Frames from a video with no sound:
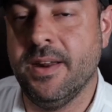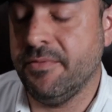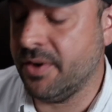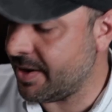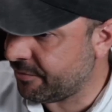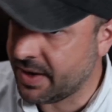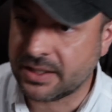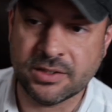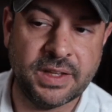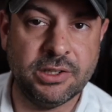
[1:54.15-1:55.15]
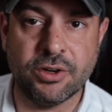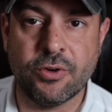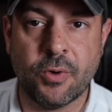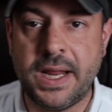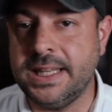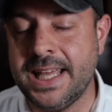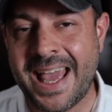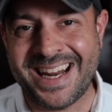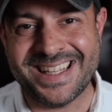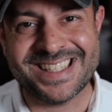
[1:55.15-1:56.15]
Very effective. They look great. They
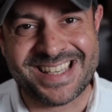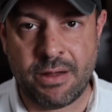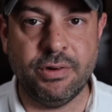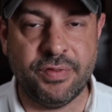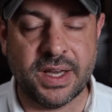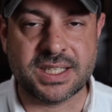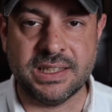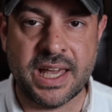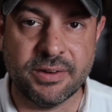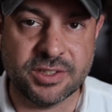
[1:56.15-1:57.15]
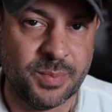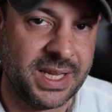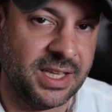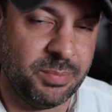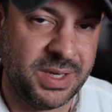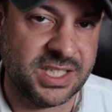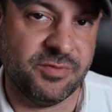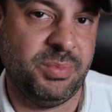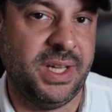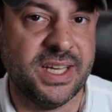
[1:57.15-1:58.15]
add in sound effects later to make that piece
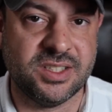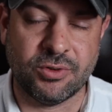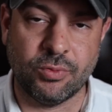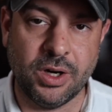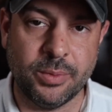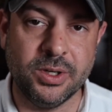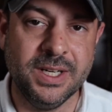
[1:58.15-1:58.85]
of plastic or rubber